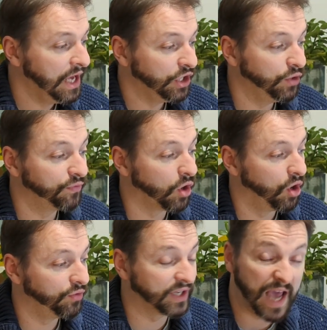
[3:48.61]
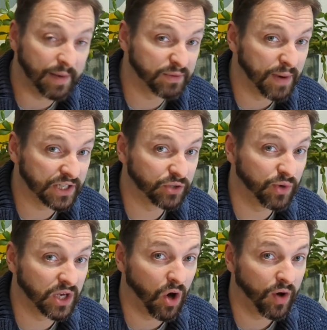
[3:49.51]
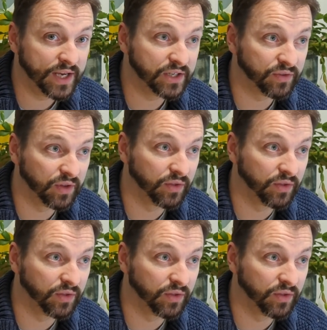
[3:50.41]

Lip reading: You've got the Games Mastery Guide.